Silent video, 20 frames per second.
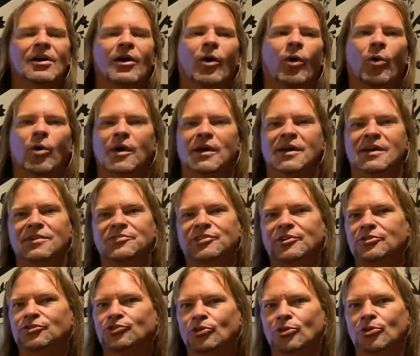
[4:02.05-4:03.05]
Or is
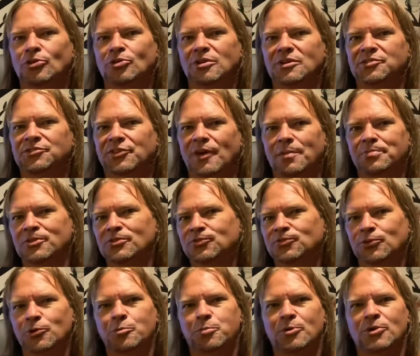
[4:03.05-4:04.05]
it truly something
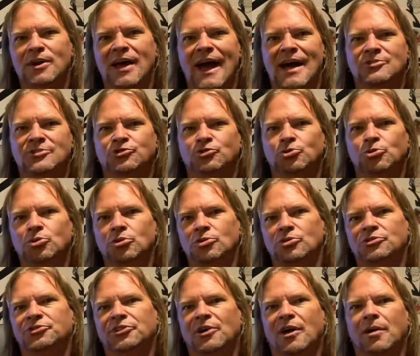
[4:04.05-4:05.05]
supernatural
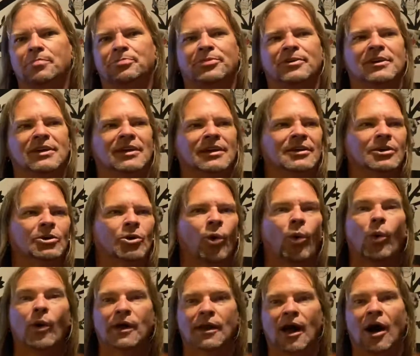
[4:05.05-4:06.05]
or something
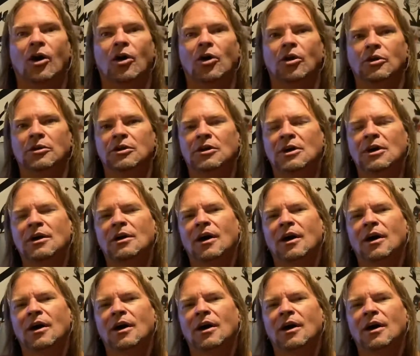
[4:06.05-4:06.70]
going on